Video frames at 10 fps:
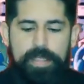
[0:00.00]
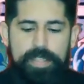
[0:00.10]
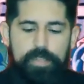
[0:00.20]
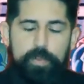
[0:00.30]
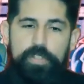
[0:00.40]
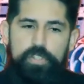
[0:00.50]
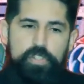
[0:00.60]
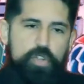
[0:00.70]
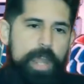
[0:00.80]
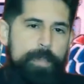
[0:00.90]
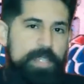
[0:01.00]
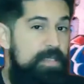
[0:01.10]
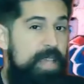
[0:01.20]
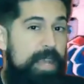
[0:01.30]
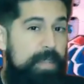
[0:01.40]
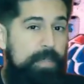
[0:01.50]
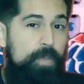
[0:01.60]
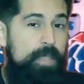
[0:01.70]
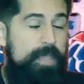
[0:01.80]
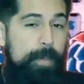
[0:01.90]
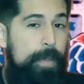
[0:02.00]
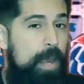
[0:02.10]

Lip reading: this will describe exactly what that